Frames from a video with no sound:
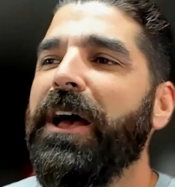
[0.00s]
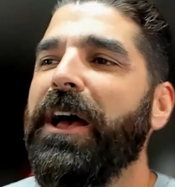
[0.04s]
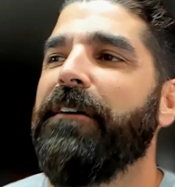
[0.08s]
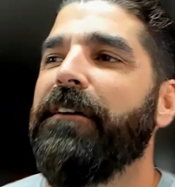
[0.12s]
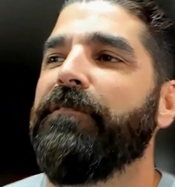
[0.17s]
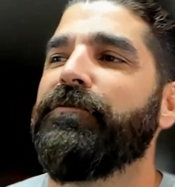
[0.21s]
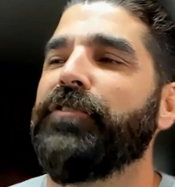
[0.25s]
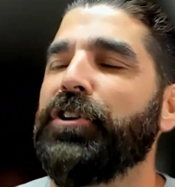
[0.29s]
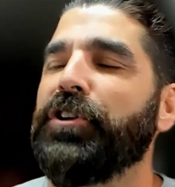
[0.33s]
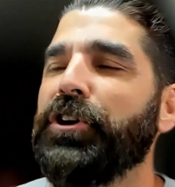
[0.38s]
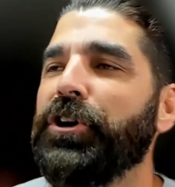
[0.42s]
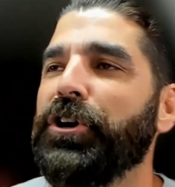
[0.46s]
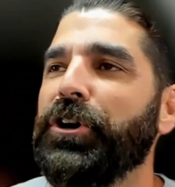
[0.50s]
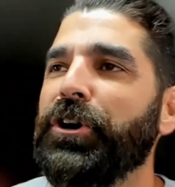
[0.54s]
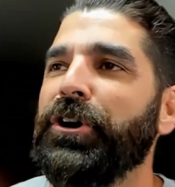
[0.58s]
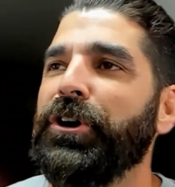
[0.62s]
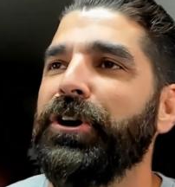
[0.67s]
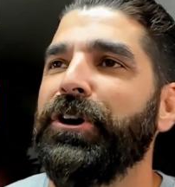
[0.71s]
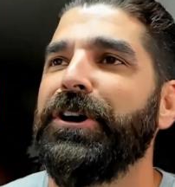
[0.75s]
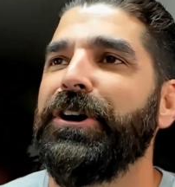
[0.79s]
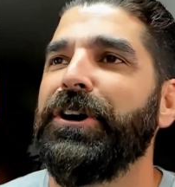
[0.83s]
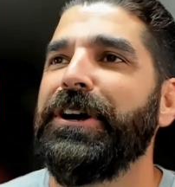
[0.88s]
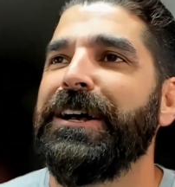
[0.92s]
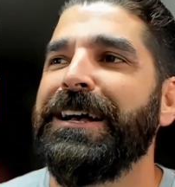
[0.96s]
ever
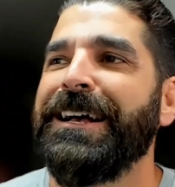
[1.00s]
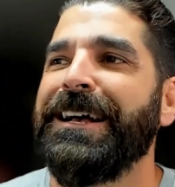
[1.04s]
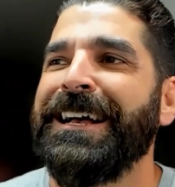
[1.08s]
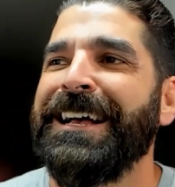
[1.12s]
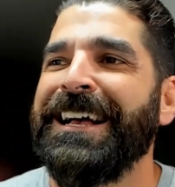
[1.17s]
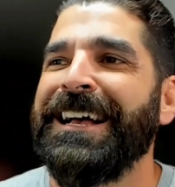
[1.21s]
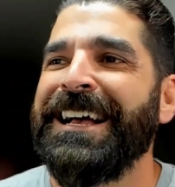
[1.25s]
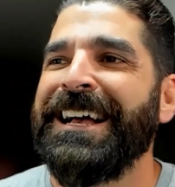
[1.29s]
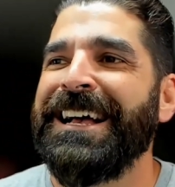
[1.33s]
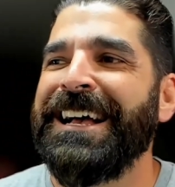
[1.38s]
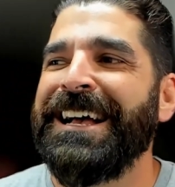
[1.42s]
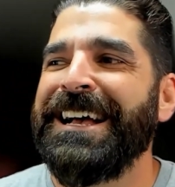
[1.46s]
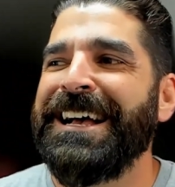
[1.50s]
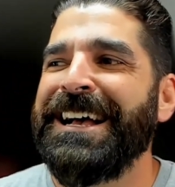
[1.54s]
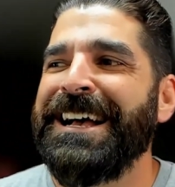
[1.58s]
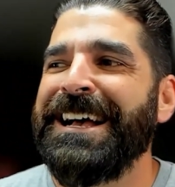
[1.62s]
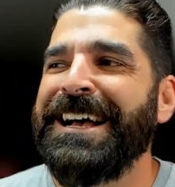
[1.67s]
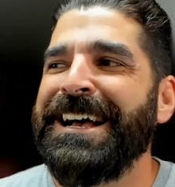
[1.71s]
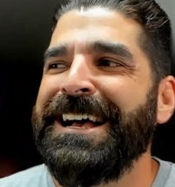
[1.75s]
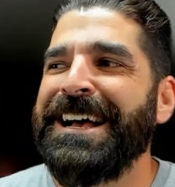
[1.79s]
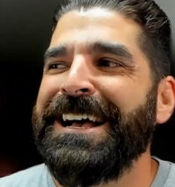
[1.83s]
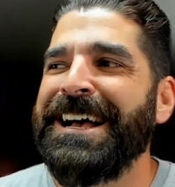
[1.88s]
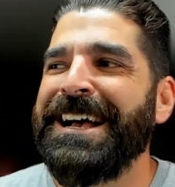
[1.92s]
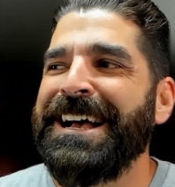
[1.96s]

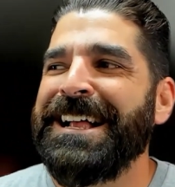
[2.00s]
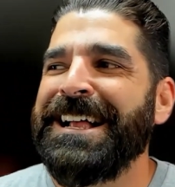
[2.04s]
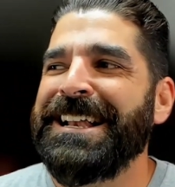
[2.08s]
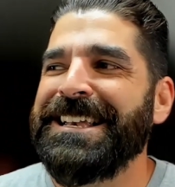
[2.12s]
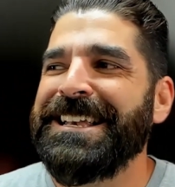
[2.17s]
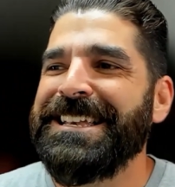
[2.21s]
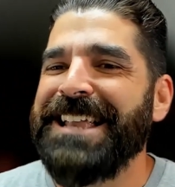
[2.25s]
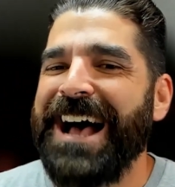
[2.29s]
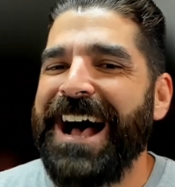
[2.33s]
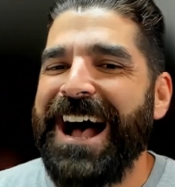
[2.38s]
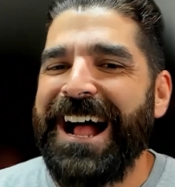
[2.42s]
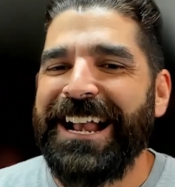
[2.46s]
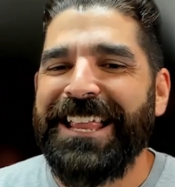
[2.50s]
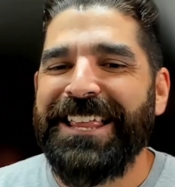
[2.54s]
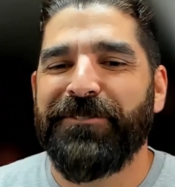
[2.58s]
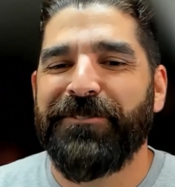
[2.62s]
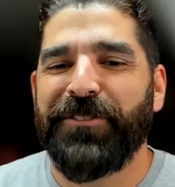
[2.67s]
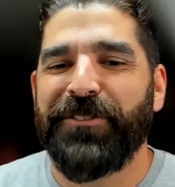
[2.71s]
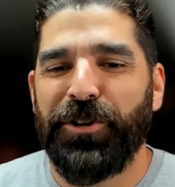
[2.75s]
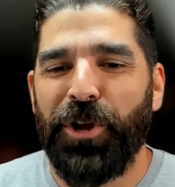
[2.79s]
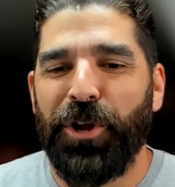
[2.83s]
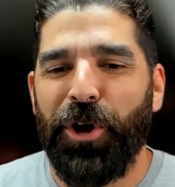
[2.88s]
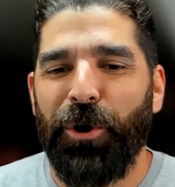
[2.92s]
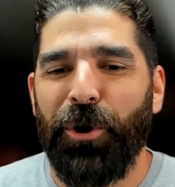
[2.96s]
not
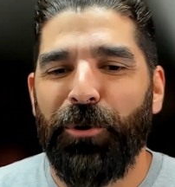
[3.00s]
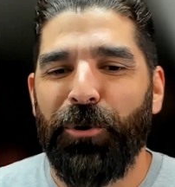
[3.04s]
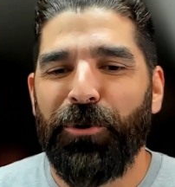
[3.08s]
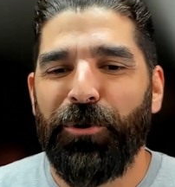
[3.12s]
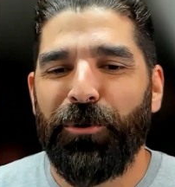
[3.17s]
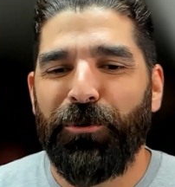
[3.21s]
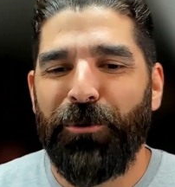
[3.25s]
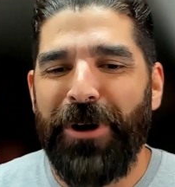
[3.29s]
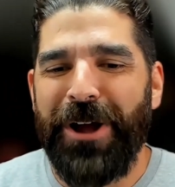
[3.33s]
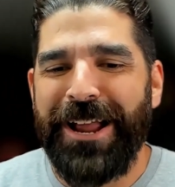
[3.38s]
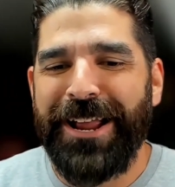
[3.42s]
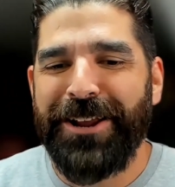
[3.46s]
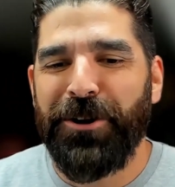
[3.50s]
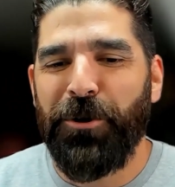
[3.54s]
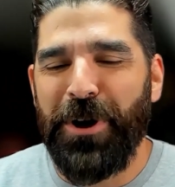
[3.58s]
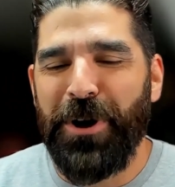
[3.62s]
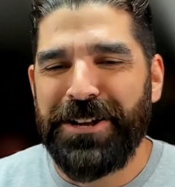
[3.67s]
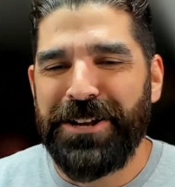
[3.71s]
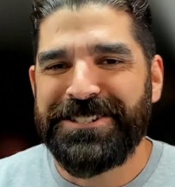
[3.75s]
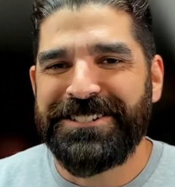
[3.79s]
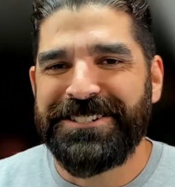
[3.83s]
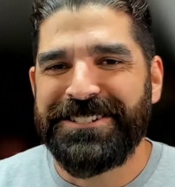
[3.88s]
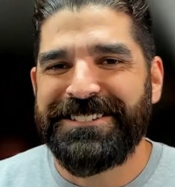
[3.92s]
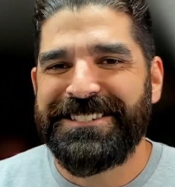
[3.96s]
even know the right
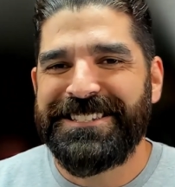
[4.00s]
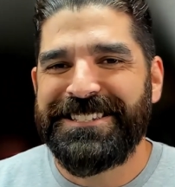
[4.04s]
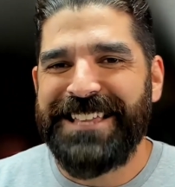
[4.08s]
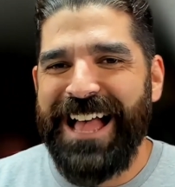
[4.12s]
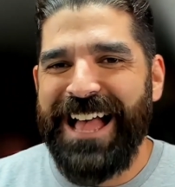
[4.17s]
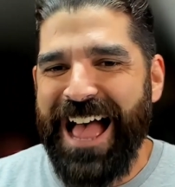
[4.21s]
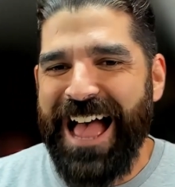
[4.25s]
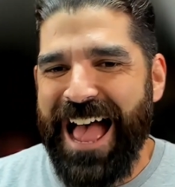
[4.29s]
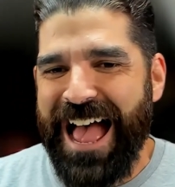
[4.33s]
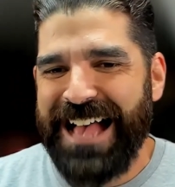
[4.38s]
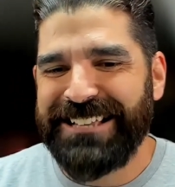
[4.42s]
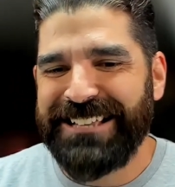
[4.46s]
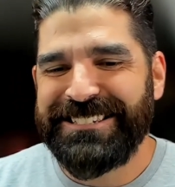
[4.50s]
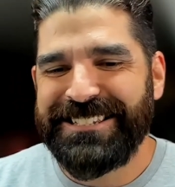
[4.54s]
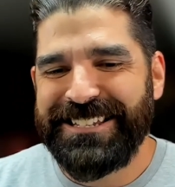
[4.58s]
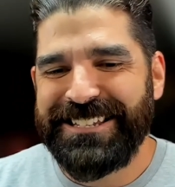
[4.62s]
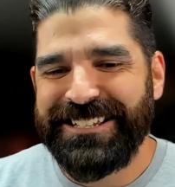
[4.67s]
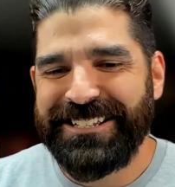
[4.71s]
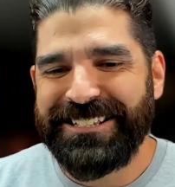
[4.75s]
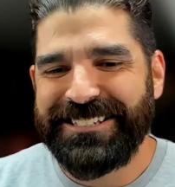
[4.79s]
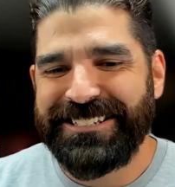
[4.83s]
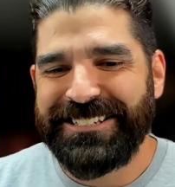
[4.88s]
questions to ask?